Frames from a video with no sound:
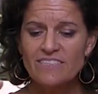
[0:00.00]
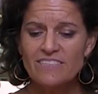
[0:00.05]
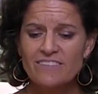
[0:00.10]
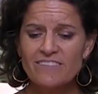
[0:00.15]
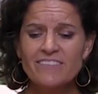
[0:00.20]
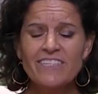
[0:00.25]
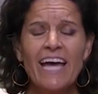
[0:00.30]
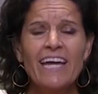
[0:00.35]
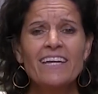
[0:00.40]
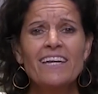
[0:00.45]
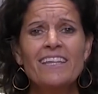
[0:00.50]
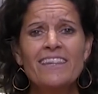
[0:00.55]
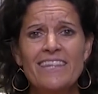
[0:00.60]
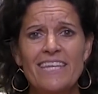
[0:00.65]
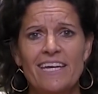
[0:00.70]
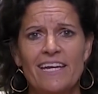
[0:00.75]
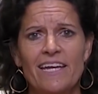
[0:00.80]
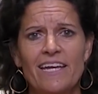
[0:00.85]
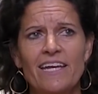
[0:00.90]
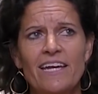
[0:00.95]
Second
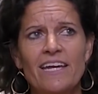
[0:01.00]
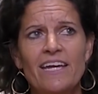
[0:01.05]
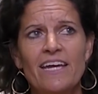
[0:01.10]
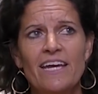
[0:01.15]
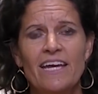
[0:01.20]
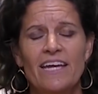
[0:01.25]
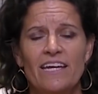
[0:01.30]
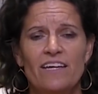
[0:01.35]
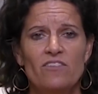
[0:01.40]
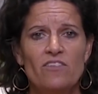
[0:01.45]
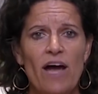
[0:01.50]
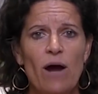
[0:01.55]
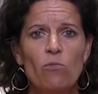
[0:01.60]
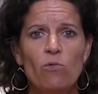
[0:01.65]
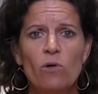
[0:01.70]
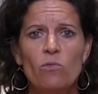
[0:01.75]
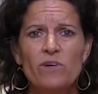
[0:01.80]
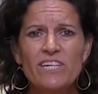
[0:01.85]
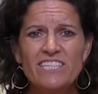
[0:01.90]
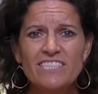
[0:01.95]
thing is that
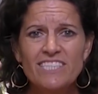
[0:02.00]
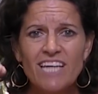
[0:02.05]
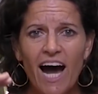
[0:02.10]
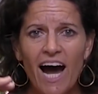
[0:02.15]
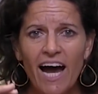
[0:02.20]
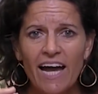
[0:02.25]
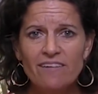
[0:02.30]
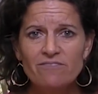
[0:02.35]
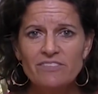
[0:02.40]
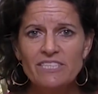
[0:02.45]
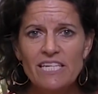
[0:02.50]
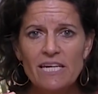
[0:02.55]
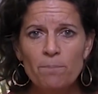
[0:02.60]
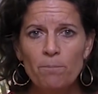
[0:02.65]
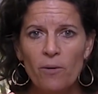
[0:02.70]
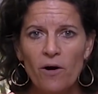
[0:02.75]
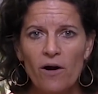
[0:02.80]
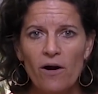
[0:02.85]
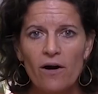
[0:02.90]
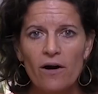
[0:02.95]
when we dive
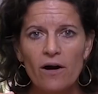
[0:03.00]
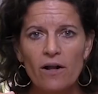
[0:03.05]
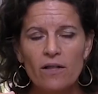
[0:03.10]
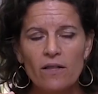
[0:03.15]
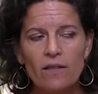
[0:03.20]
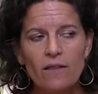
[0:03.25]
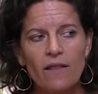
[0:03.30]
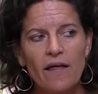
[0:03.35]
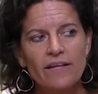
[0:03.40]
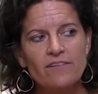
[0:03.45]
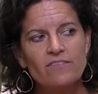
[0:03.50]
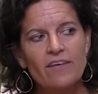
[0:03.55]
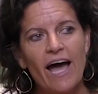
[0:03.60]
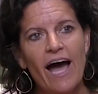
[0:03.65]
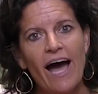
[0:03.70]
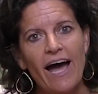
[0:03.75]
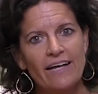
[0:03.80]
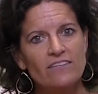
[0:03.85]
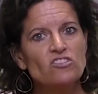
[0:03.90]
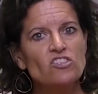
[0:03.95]
deeper, let's
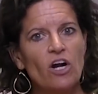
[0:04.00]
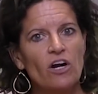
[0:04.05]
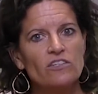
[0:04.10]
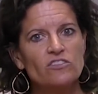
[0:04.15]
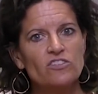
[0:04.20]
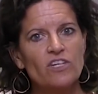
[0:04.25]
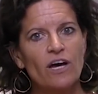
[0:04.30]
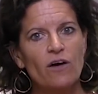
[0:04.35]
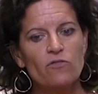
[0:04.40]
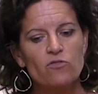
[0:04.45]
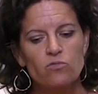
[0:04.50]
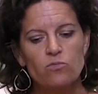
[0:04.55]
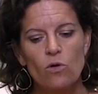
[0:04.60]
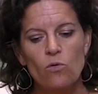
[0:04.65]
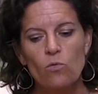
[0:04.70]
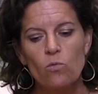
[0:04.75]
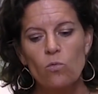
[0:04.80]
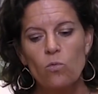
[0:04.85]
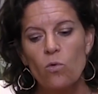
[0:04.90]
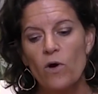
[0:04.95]
ask ourselves,
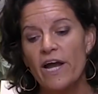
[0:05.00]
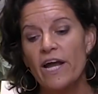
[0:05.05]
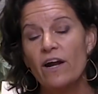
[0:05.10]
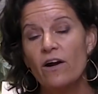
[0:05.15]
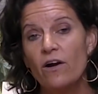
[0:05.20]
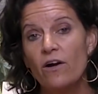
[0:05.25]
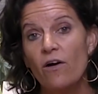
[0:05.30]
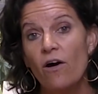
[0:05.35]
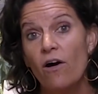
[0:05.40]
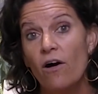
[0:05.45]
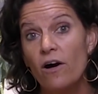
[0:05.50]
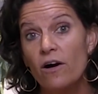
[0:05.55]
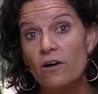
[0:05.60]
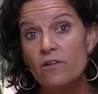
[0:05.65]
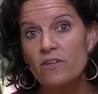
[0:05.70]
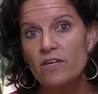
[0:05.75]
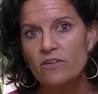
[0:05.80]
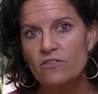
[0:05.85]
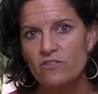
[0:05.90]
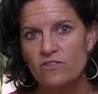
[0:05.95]
well, where are
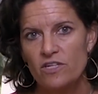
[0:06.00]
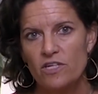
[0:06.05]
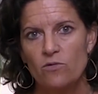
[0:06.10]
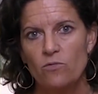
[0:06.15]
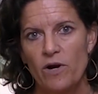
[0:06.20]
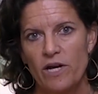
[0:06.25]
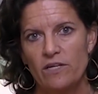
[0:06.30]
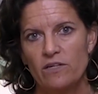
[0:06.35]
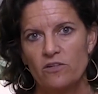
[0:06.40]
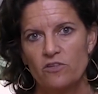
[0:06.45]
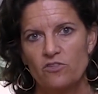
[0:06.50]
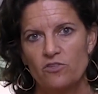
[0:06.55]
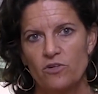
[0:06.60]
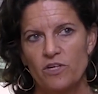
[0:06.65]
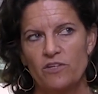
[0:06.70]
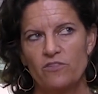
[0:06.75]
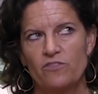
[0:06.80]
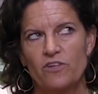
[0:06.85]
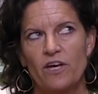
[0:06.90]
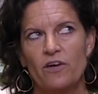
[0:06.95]
these T
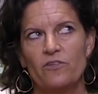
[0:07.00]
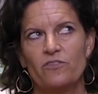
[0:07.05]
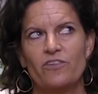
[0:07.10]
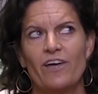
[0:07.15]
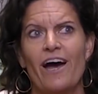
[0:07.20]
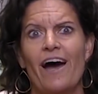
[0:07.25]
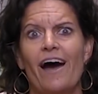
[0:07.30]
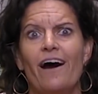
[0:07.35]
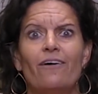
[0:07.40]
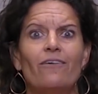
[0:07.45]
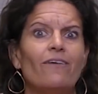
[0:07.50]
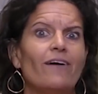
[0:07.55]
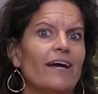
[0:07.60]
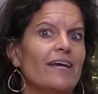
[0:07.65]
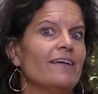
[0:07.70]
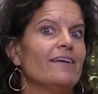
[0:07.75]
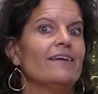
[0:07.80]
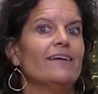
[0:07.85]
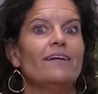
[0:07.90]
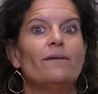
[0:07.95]
regulatory cells? How do
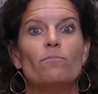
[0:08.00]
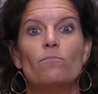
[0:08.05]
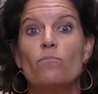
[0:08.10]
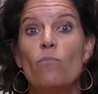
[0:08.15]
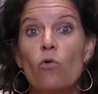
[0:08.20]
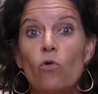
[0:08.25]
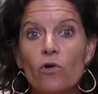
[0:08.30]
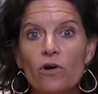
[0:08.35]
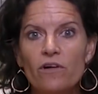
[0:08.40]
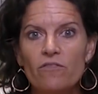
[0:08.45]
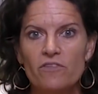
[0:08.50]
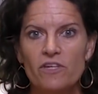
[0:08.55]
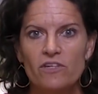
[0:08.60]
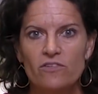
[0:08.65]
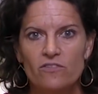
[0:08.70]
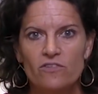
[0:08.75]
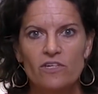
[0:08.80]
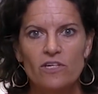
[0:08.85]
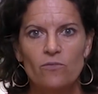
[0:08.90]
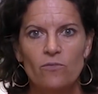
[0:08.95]
I get more of
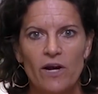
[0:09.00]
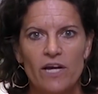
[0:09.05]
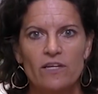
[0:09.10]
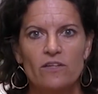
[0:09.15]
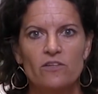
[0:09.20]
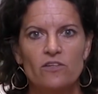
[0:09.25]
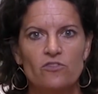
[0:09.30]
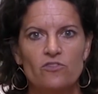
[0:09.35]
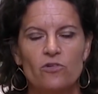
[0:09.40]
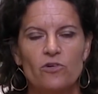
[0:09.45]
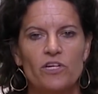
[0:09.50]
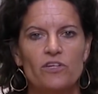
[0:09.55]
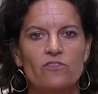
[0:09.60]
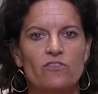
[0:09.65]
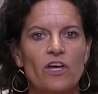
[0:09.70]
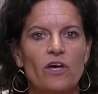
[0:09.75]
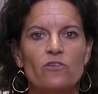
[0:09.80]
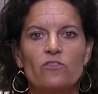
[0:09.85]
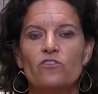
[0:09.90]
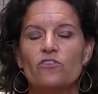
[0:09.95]
these T regulatory
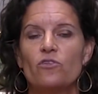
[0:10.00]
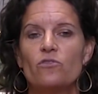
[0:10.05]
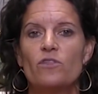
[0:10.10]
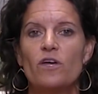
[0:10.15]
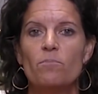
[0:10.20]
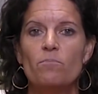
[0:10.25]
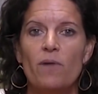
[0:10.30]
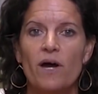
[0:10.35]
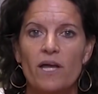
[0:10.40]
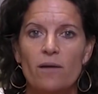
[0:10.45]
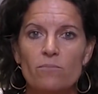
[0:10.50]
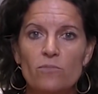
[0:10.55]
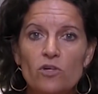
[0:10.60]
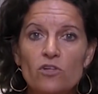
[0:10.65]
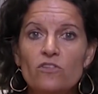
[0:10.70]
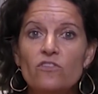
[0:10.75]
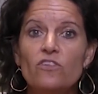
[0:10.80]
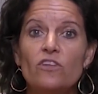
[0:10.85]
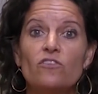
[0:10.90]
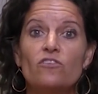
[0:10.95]
cells so that my
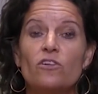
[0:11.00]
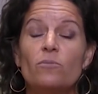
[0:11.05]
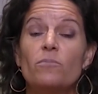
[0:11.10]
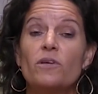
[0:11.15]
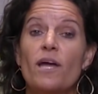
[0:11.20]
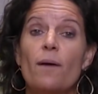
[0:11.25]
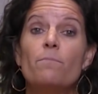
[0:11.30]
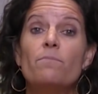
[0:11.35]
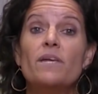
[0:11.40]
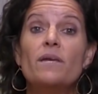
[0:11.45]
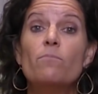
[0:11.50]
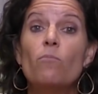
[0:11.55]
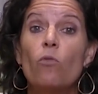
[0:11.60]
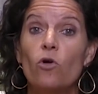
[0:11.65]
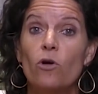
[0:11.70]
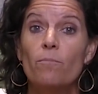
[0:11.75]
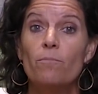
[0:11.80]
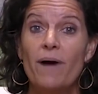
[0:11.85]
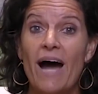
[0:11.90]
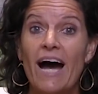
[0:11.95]
immune system can be
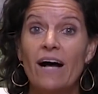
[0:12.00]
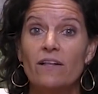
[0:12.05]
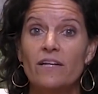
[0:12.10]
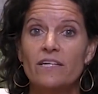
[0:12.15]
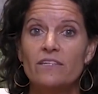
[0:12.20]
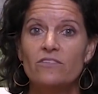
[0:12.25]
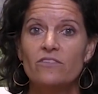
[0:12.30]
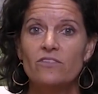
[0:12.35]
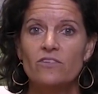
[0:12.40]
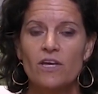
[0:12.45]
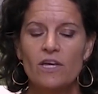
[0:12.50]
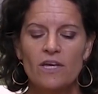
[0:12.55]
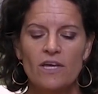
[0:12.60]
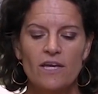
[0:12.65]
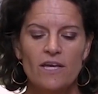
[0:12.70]
more balanced?